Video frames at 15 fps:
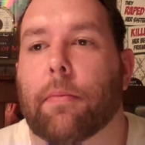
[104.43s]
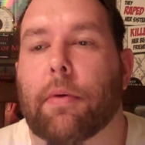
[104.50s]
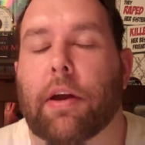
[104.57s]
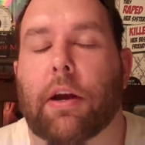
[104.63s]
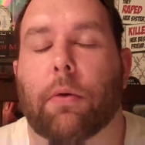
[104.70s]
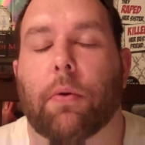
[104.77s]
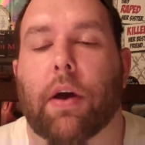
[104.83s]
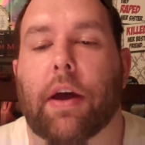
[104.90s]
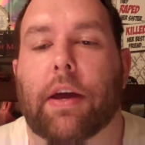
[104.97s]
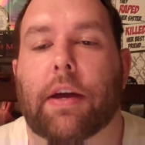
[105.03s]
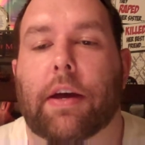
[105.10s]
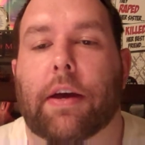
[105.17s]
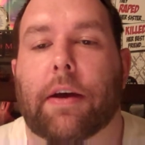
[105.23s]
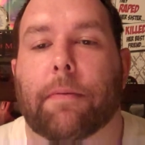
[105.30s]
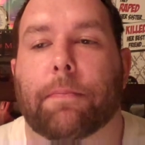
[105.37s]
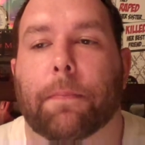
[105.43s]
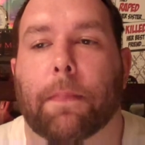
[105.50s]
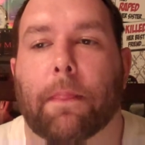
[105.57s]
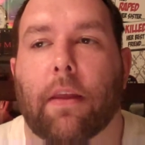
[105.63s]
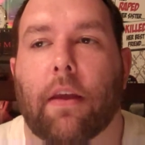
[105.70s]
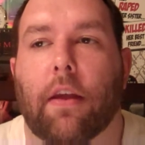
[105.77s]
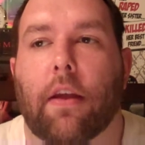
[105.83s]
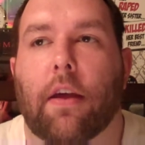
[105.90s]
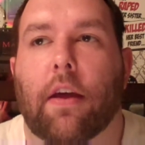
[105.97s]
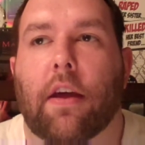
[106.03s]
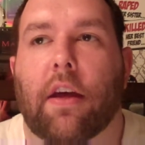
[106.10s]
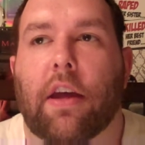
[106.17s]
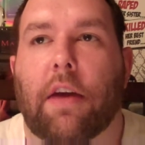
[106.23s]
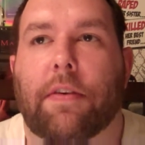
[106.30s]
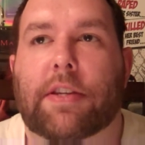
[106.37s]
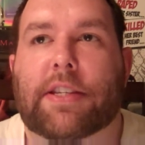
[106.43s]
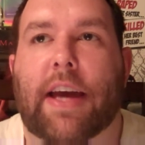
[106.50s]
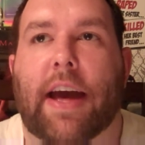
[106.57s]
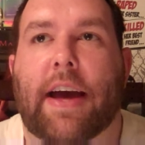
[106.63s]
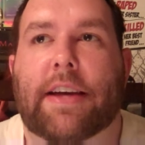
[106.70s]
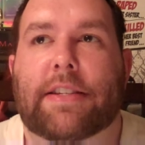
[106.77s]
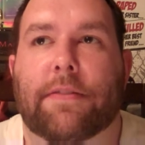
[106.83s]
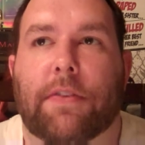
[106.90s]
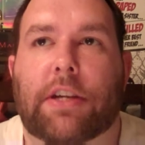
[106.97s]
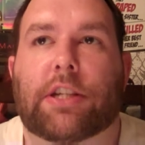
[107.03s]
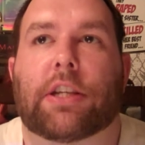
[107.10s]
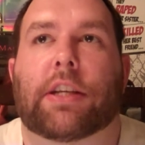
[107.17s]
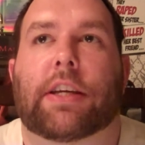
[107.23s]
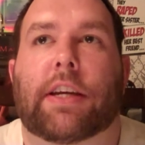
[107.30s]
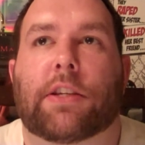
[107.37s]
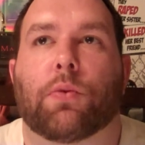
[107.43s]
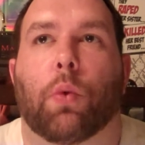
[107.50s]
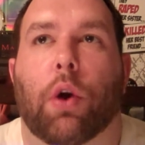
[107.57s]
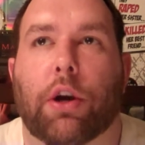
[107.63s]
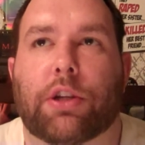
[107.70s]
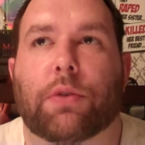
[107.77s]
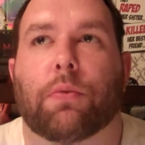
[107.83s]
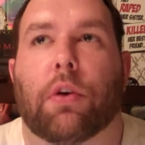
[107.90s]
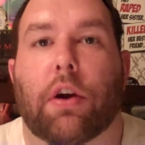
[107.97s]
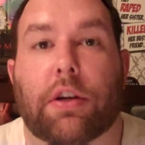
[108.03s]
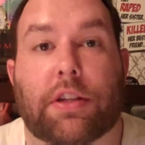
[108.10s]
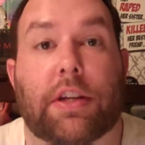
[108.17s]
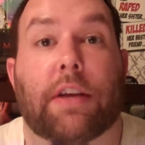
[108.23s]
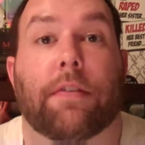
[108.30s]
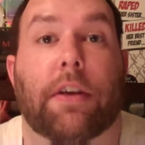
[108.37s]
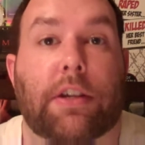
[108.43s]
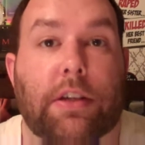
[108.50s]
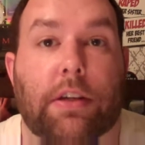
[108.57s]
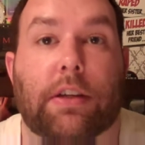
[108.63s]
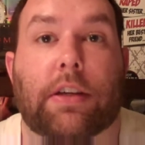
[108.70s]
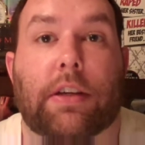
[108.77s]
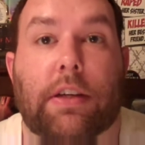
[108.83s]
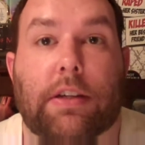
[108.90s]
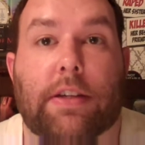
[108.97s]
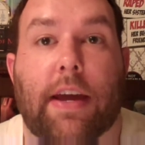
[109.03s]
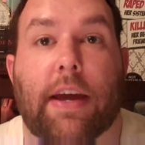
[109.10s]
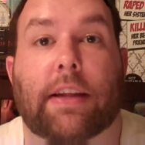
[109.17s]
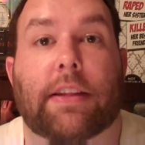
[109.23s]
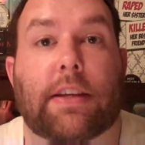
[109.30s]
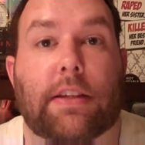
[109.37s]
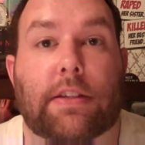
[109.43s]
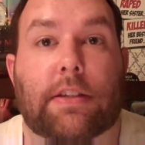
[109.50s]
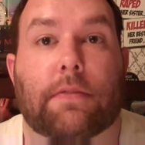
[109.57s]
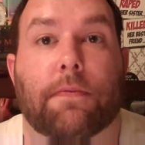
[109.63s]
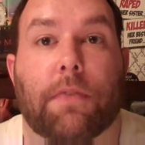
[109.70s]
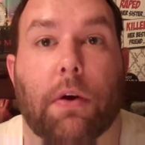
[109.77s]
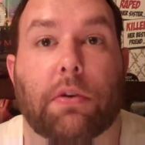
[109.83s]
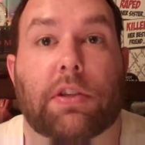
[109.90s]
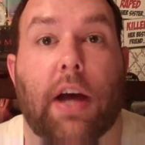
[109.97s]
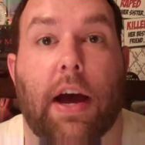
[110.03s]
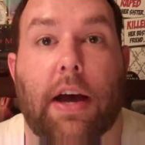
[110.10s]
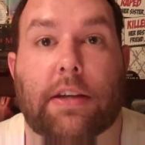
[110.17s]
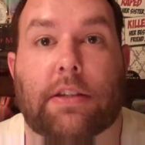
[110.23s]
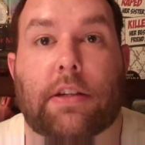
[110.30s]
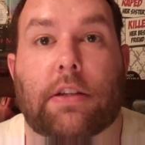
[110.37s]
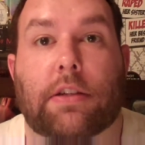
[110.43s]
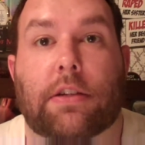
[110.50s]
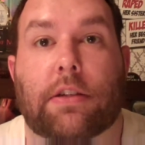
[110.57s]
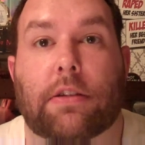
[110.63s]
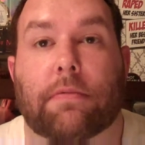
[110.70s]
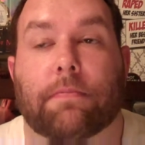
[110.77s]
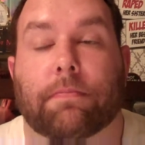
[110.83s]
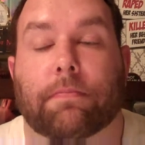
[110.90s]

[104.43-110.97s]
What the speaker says: But anyway, yeah, these guys, eventually it gets worse and worse, and they eventually take these folks hostage.